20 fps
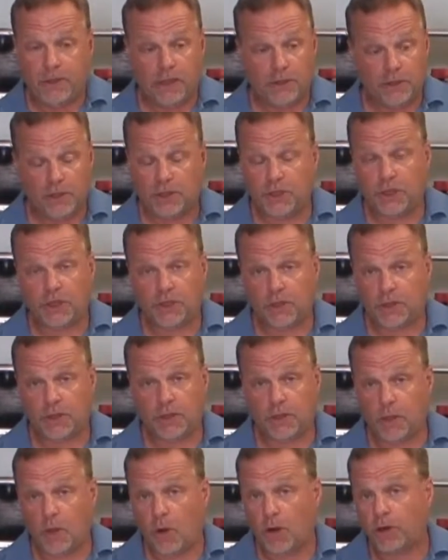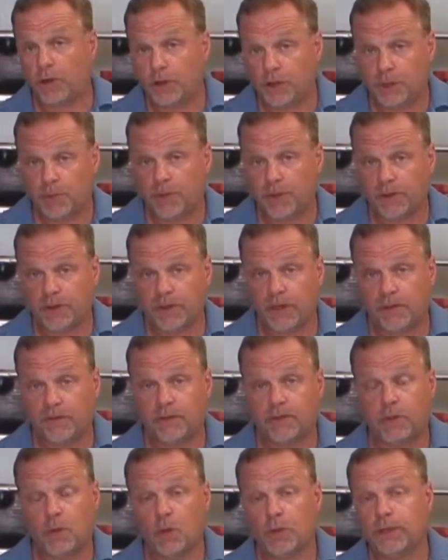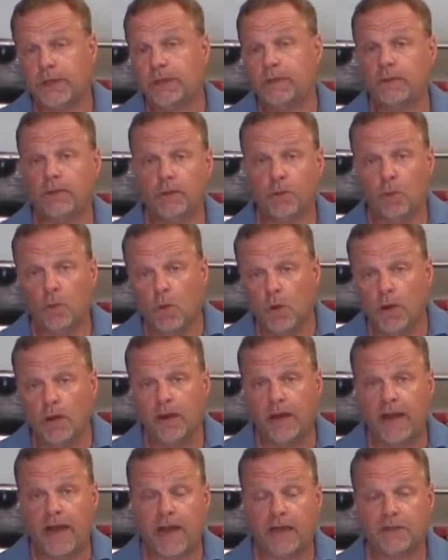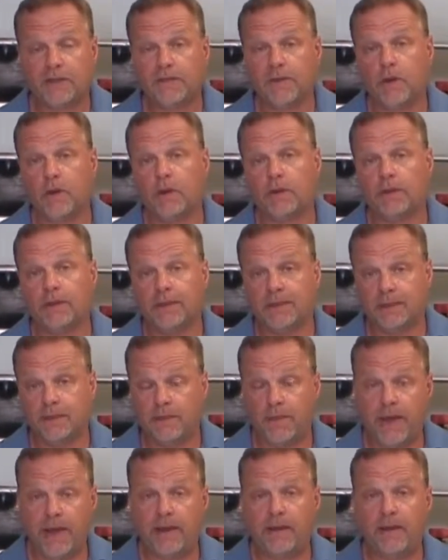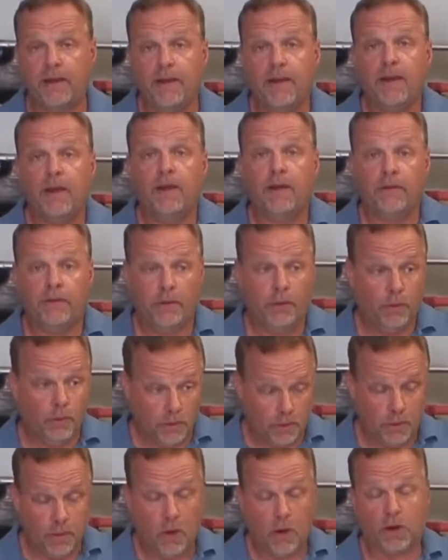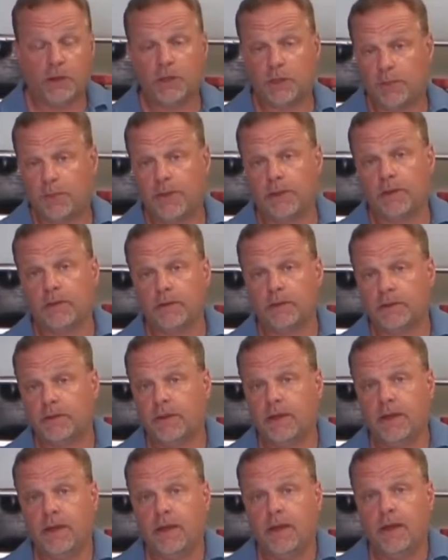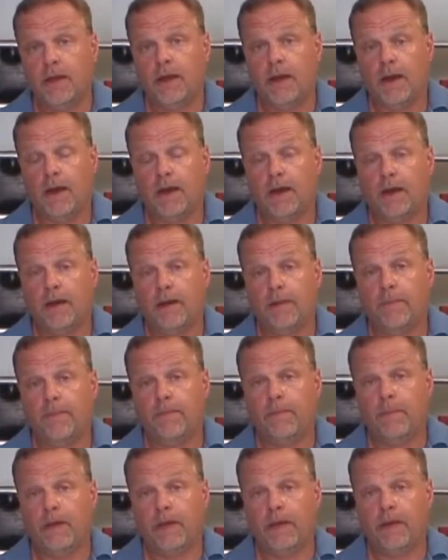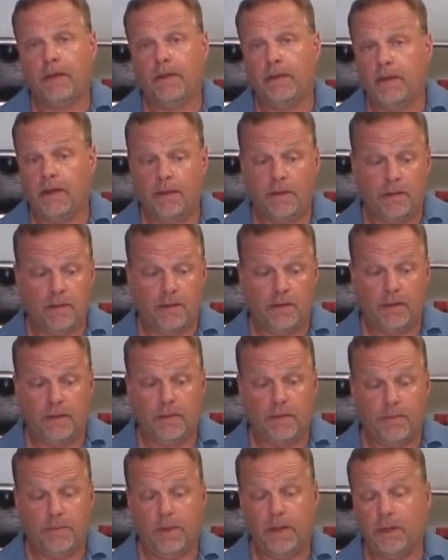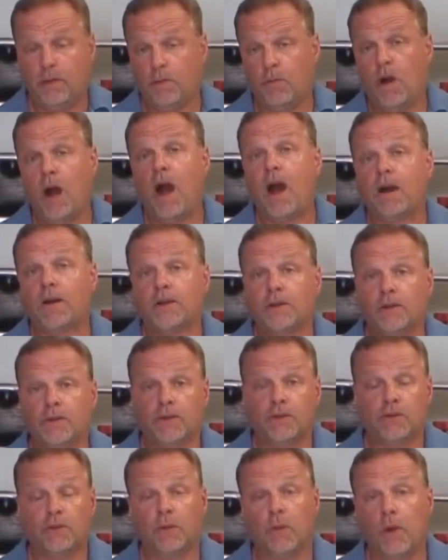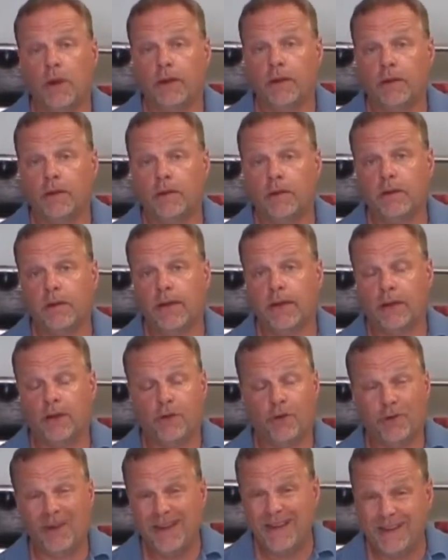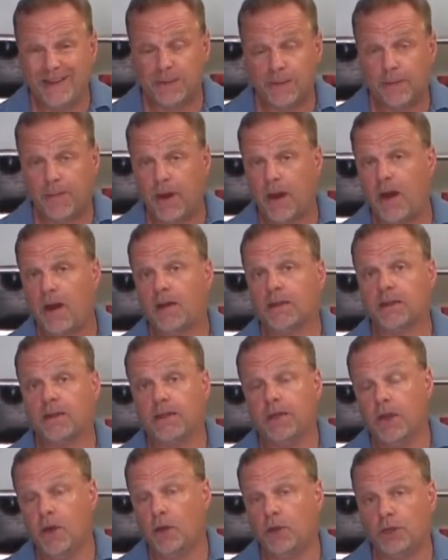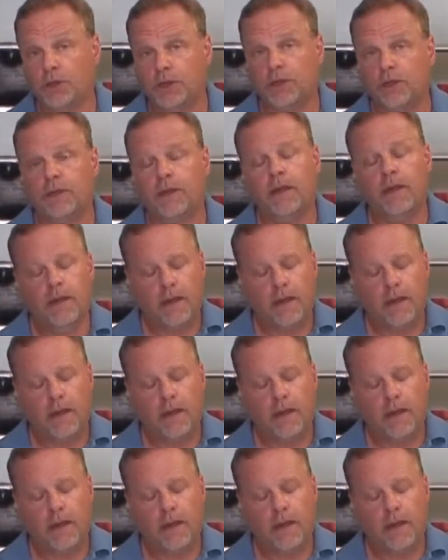just larger spills that have soaked into wood and asphalt and cement, to large spills in the rocks and the soil and creeks and ponds in the ocean.